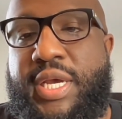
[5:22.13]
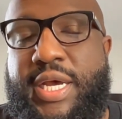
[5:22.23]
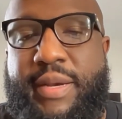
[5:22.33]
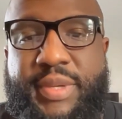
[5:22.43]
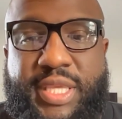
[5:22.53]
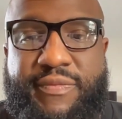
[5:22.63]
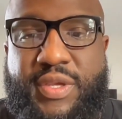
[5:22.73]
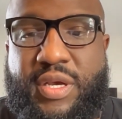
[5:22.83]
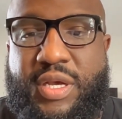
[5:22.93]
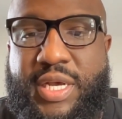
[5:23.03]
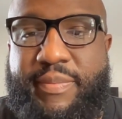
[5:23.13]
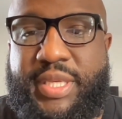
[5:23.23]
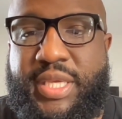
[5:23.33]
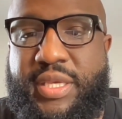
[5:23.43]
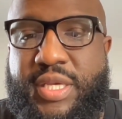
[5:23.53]
I'm gonna give
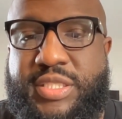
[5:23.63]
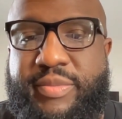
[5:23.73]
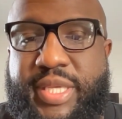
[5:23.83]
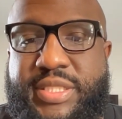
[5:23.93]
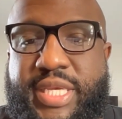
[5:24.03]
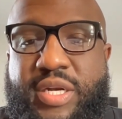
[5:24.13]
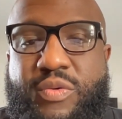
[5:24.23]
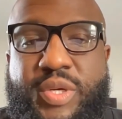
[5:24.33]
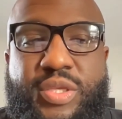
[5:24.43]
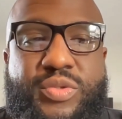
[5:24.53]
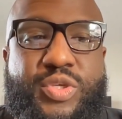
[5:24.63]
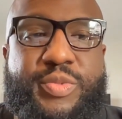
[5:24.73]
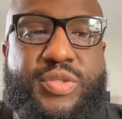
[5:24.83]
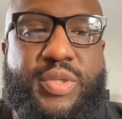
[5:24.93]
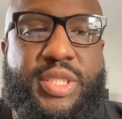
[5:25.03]
y'all some insight on what YouTube
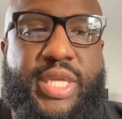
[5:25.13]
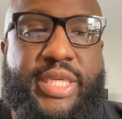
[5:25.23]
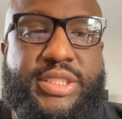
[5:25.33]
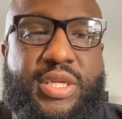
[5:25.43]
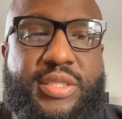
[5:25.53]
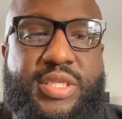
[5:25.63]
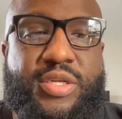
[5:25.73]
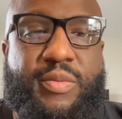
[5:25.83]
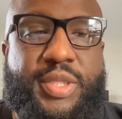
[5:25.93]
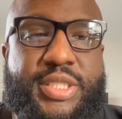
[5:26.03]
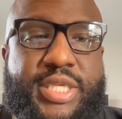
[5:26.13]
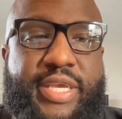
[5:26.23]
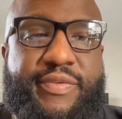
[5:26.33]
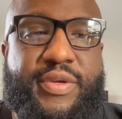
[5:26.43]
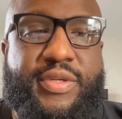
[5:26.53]
is really like. Shout out to Noble
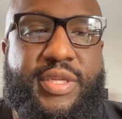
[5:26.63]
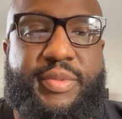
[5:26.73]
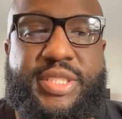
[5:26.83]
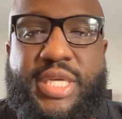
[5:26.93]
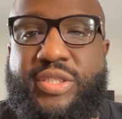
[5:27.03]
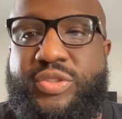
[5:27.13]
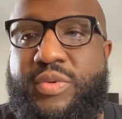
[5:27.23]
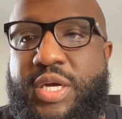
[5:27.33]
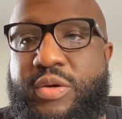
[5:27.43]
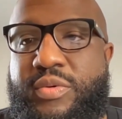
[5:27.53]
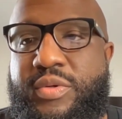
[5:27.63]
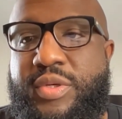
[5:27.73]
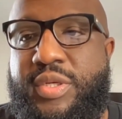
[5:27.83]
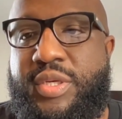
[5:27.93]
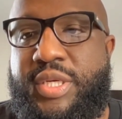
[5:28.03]
Xavier. Let me shout you out.
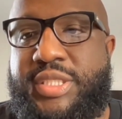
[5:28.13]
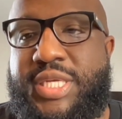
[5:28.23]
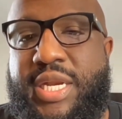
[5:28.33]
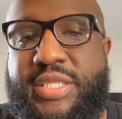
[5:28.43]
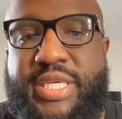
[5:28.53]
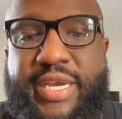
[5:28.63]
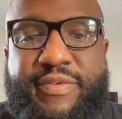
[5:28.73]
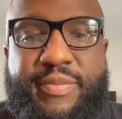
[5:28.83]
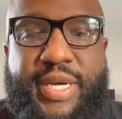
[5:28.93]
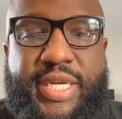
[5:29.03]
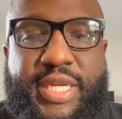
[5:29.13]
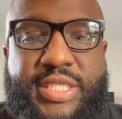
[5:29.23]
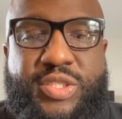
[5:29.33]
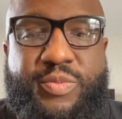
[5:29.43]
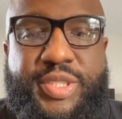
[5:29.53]
Shout out to everybody
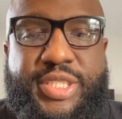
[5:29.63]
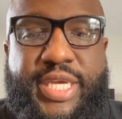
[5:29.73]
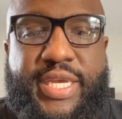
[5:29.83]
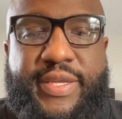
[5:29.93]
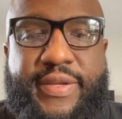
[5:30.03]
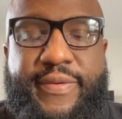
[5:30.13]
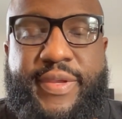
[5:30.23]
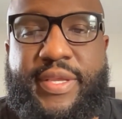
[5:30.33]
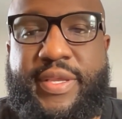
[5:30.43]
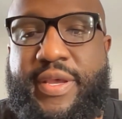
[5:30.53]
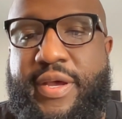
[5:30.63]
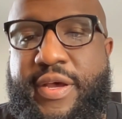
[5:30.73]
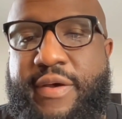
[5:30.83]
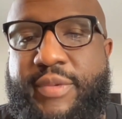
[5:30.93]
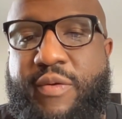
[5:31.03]
that's super chat.
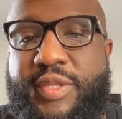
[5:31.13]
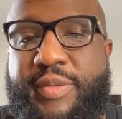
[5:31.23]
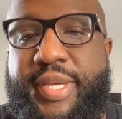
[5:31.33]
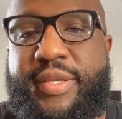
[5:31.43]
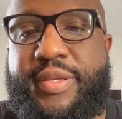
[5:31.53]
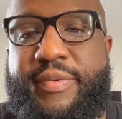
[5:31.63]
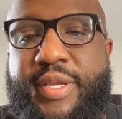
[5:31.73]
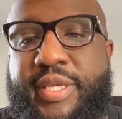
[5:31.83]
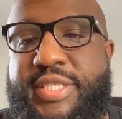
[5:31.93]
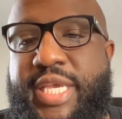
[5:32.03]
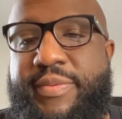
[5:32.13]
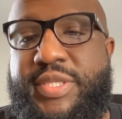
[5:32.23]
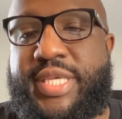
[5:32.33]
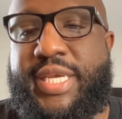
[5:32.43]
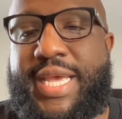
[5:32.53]
Noble Xavier
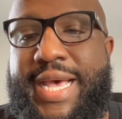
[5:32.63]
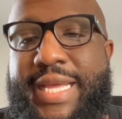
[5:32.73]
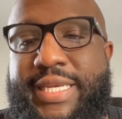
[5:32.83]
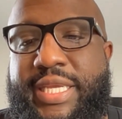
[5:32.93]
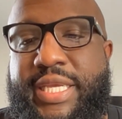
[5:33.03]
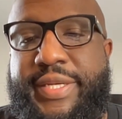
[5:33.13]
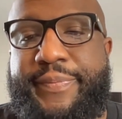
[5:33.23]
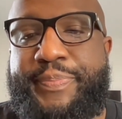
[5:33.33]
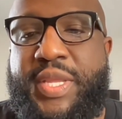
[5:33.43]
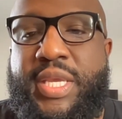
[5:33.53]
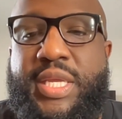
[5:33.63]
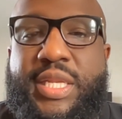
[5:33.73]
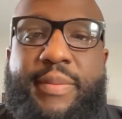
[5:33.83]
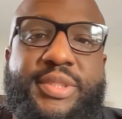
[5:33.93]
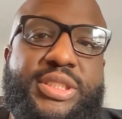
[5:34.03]
said, God did.
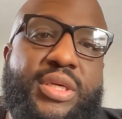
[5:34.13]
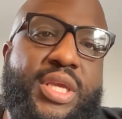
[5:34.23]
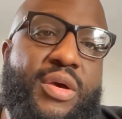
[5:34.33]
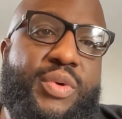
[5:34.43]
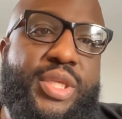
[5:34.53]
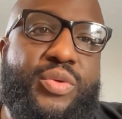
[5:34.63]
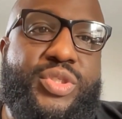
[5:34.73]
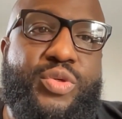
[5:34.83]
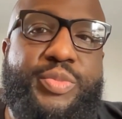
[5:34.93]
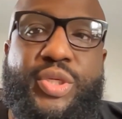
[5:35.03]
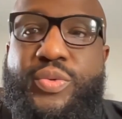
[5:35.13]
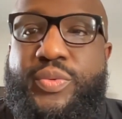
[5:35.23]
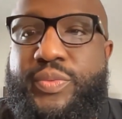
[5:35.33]
Well, I'm gonna show y'all what YouTube do.